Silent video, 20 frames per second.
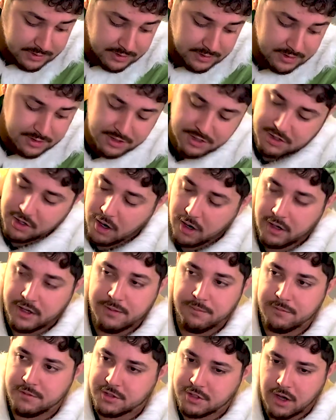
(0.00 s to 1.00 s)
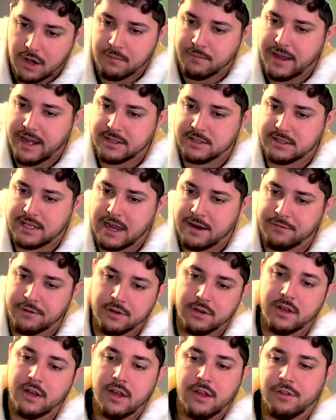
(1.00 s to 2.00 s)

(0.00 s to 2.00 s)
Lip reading: Start Matt Stafford.